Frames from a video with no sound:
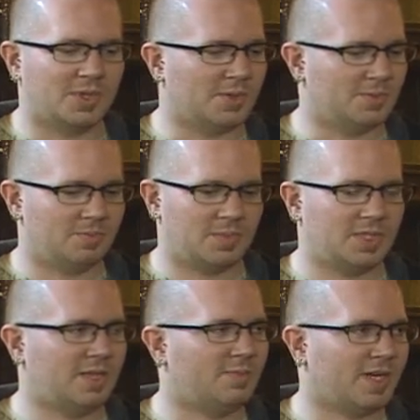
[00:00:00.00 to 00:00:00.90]
so
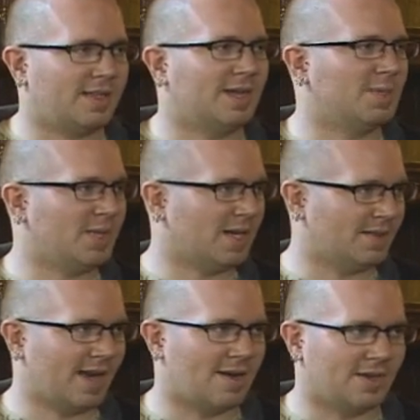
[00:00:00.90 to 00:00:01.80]
Steve picked that to be on
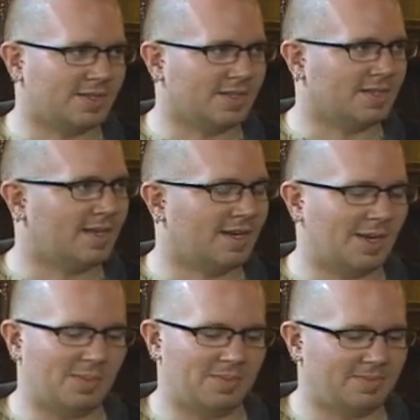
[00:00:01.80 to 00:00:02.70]
that concert, and
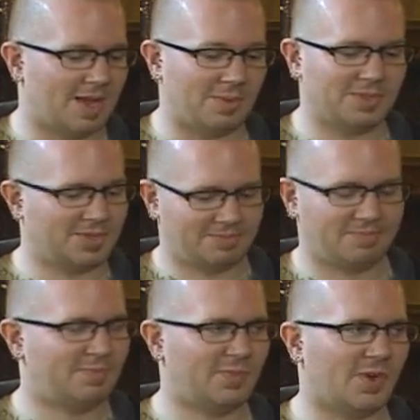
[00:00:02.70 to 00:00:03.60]
I was
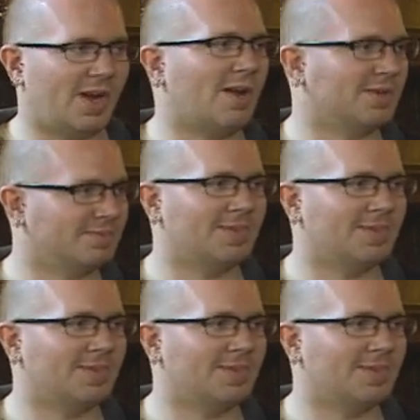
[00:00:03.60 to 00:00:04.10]
very honored.